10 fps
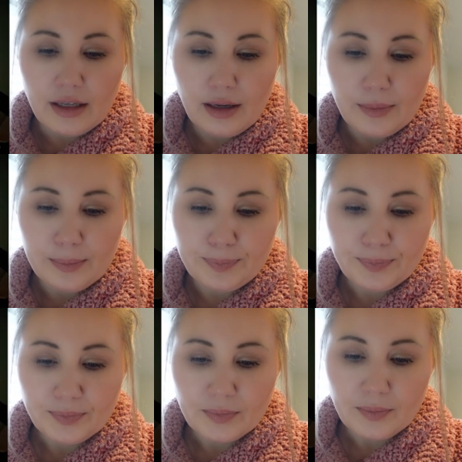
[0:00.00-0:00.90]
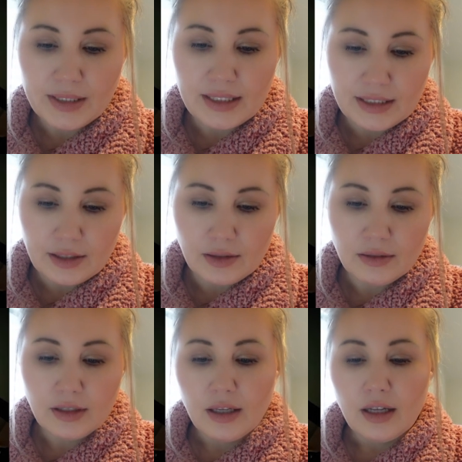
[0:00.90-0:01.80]
Um, but still,
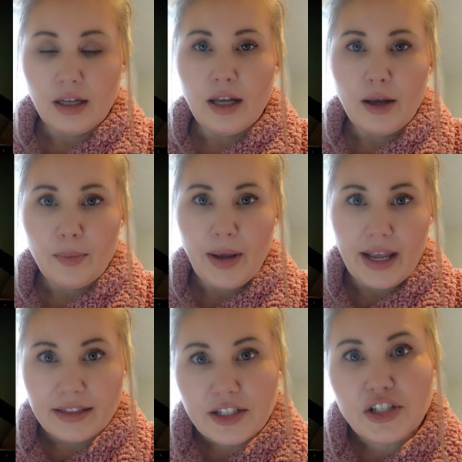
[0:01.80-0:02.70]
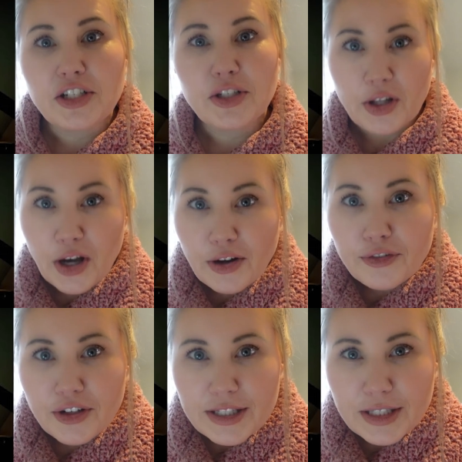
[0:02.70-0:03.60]
pay attention to the
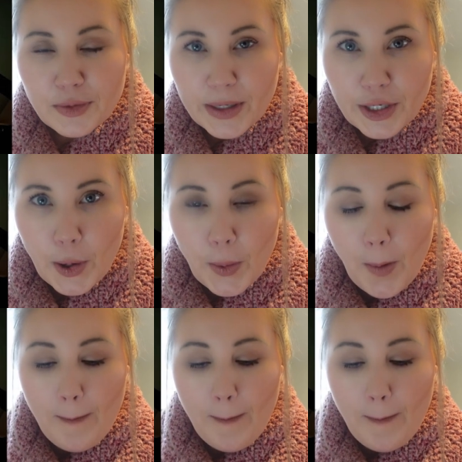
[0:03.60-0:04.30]
unfrosted window.